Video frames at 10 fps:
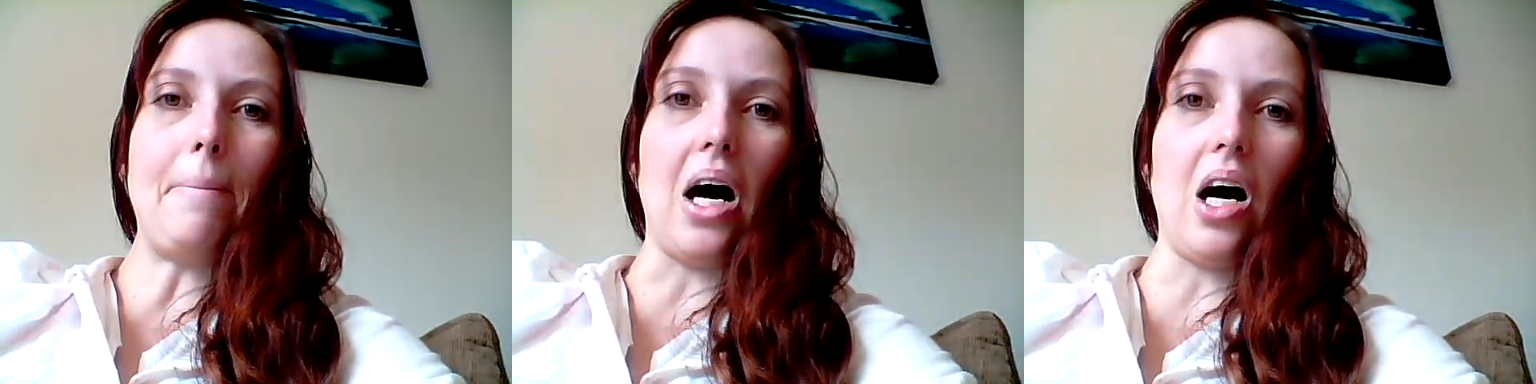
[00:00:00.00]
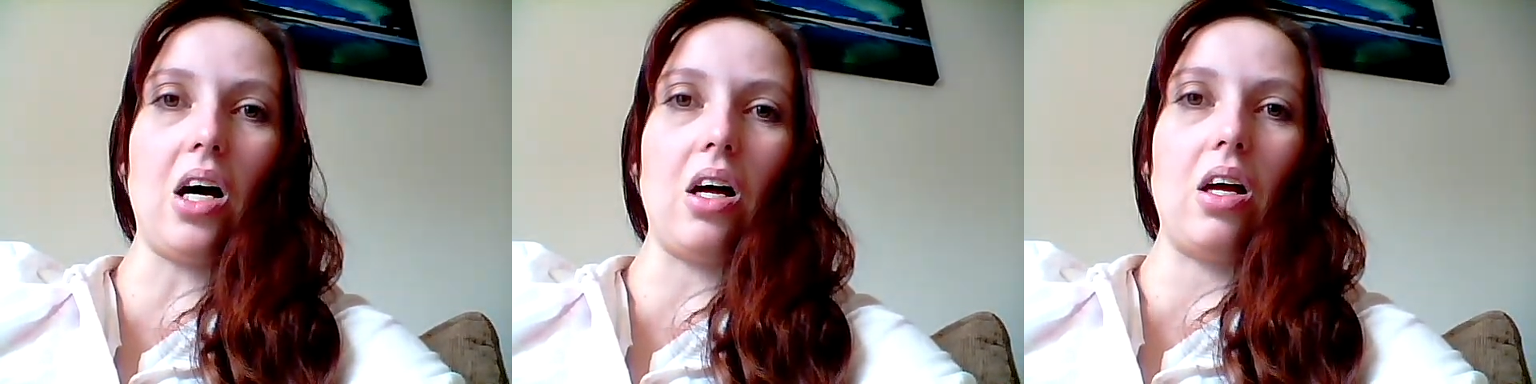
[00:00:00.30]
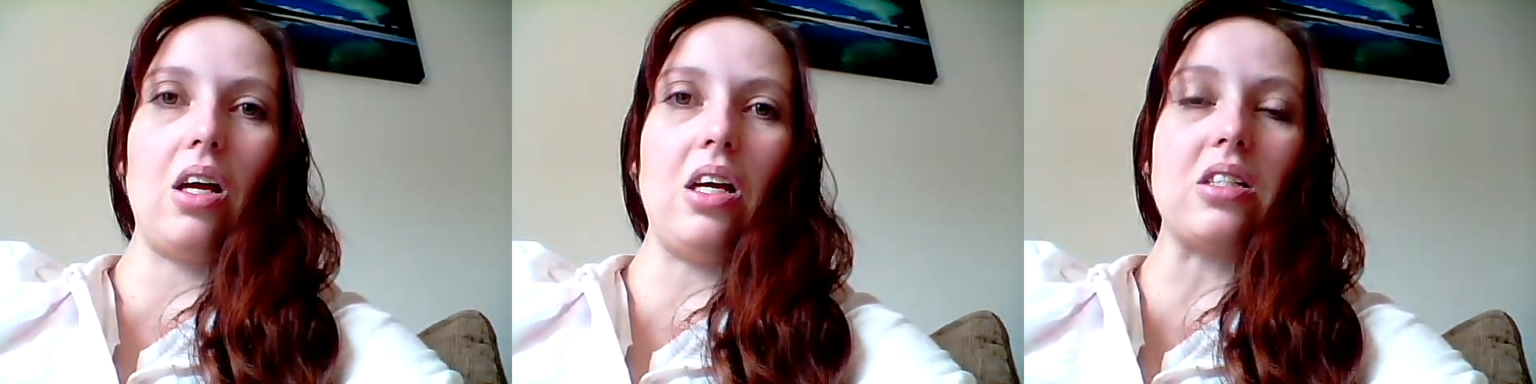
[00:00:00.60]
but
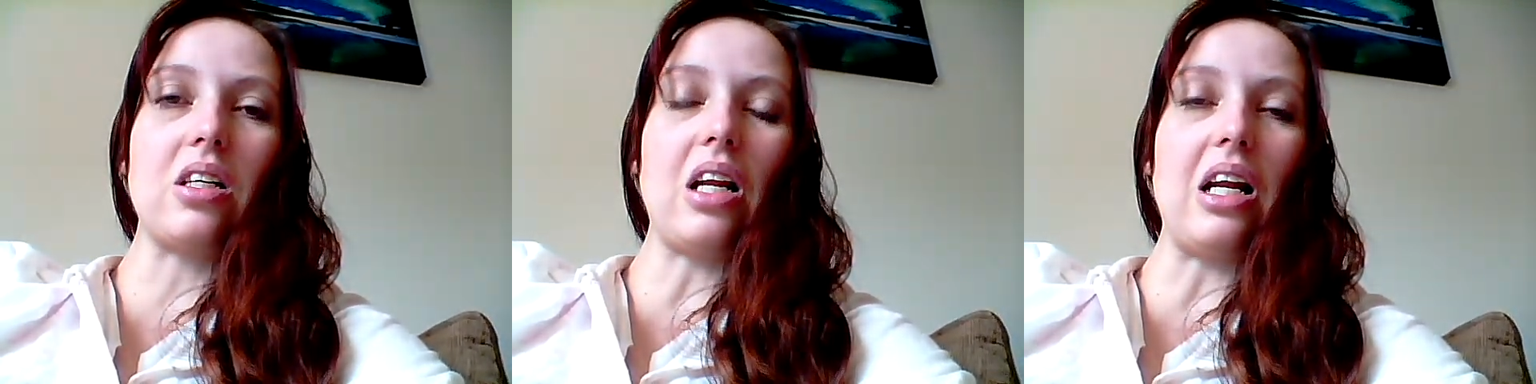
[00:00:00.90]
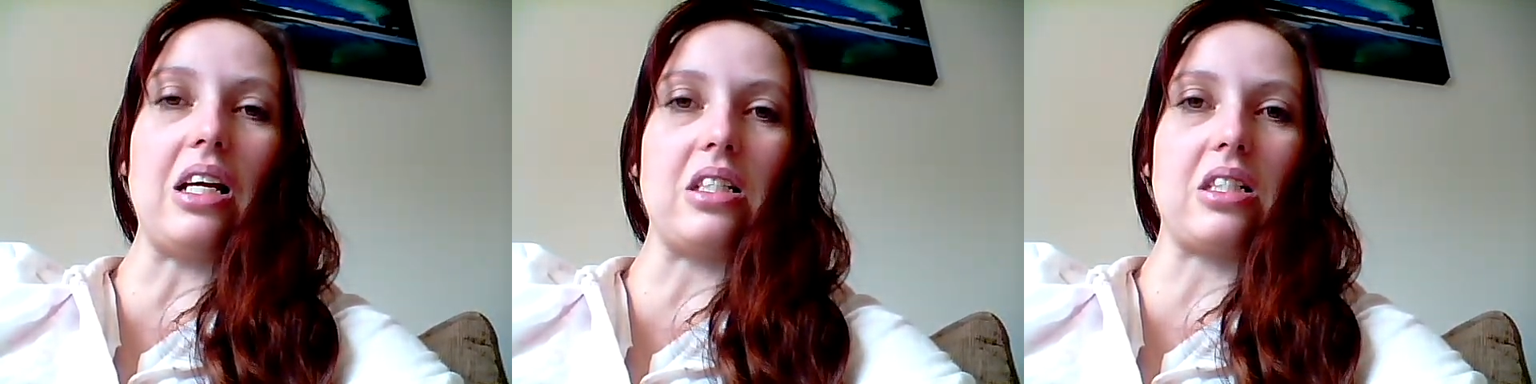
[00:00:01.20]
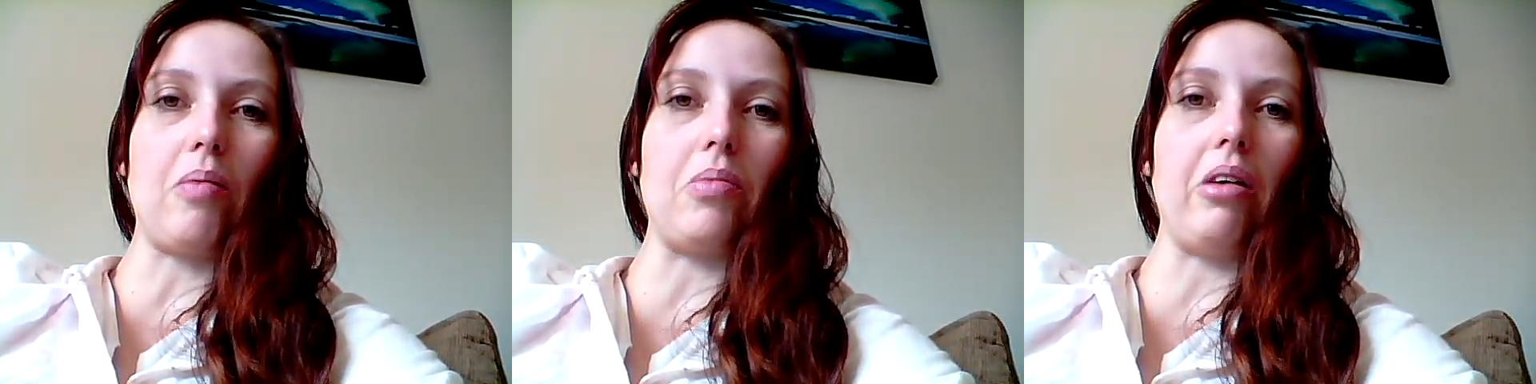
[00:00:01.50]
it's going to lead
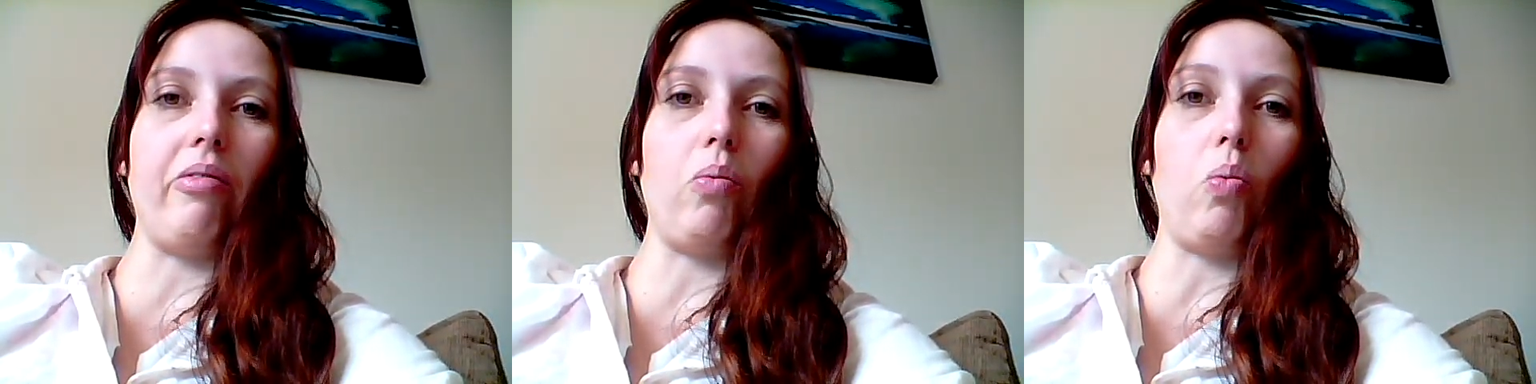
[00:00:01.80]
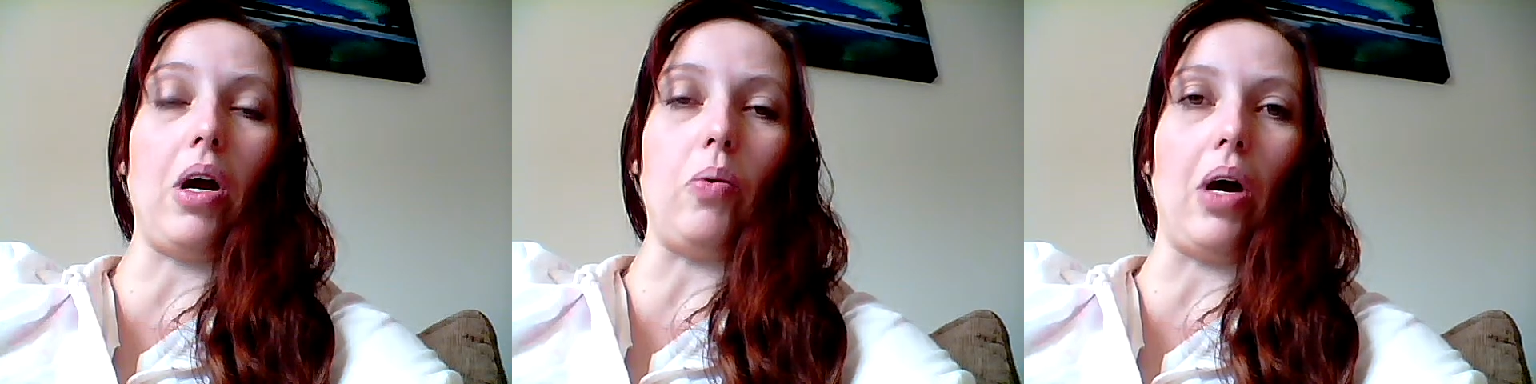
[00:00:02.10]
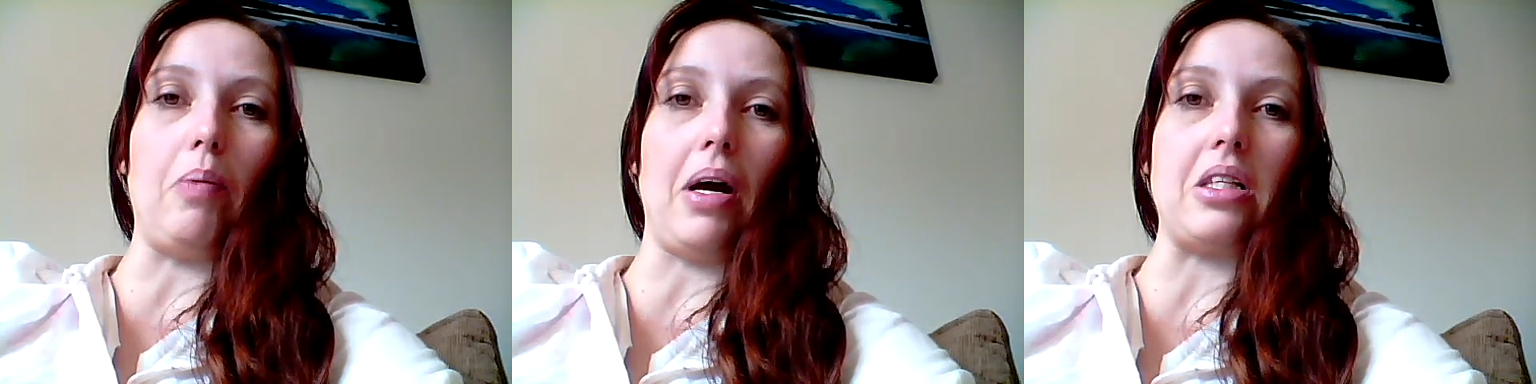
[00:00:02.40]
to something way,
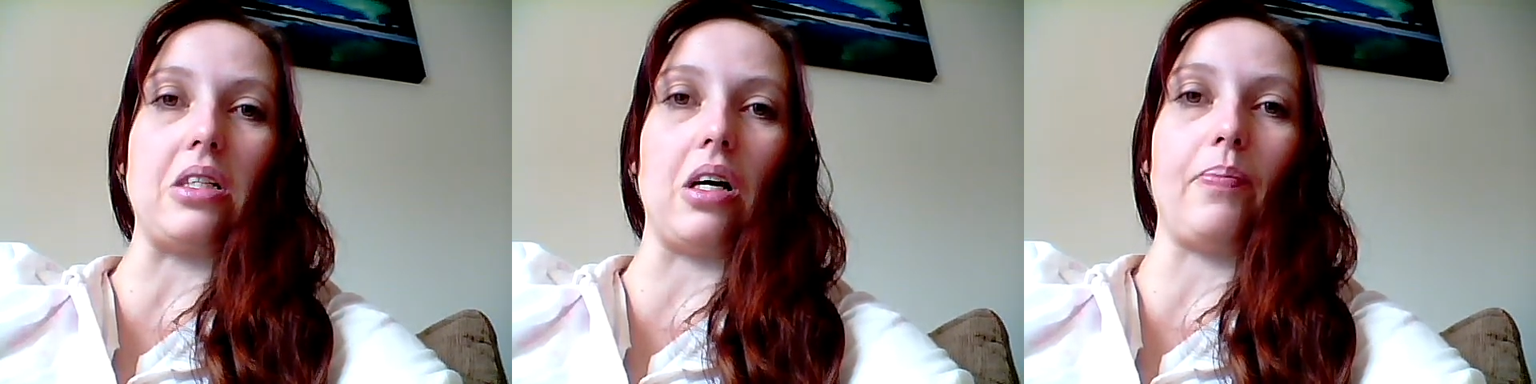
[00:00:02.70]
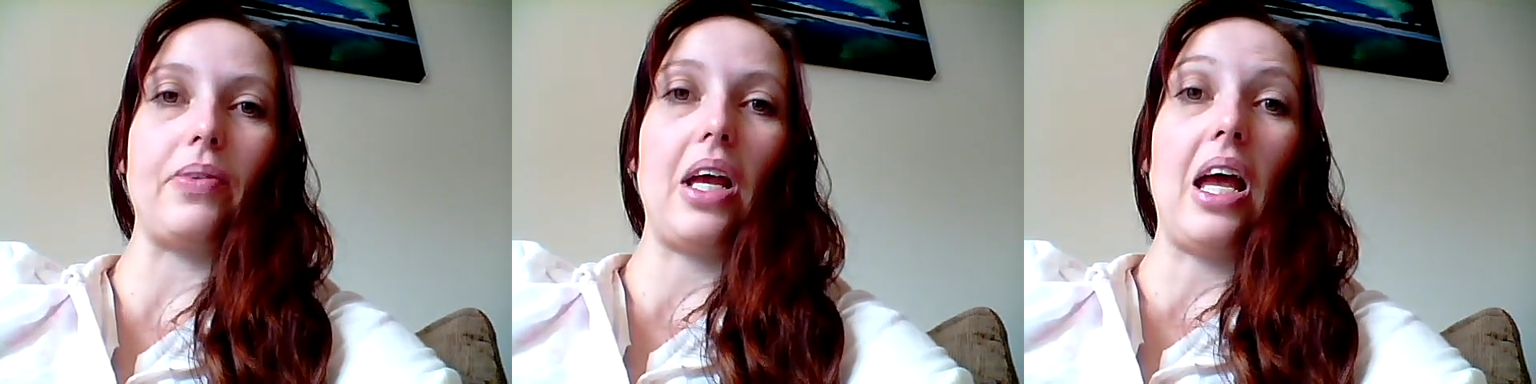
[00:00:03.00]
way better.